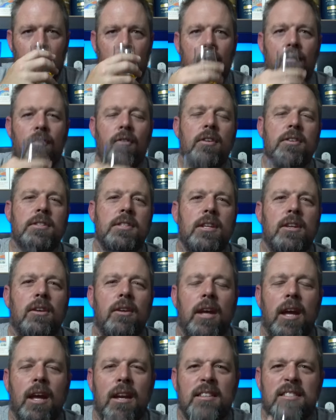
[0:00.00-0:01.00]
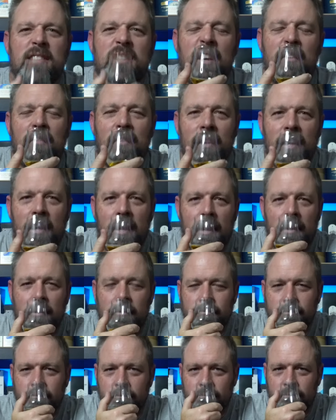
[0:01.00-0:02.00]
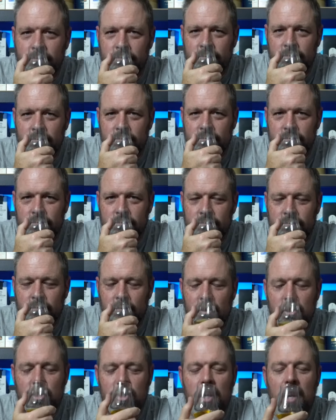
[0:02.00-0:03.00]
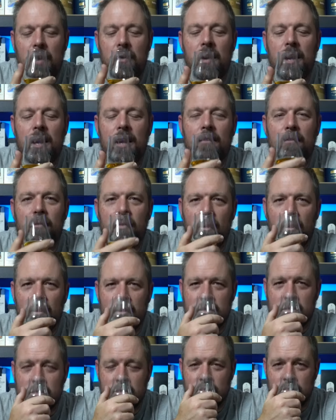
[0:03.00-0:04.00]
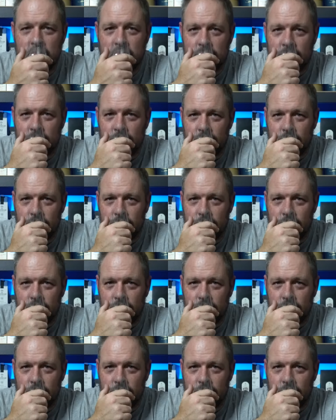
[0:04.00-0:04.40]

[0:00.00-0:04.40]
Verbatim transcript: first thing you get is definitely a sherry influence is just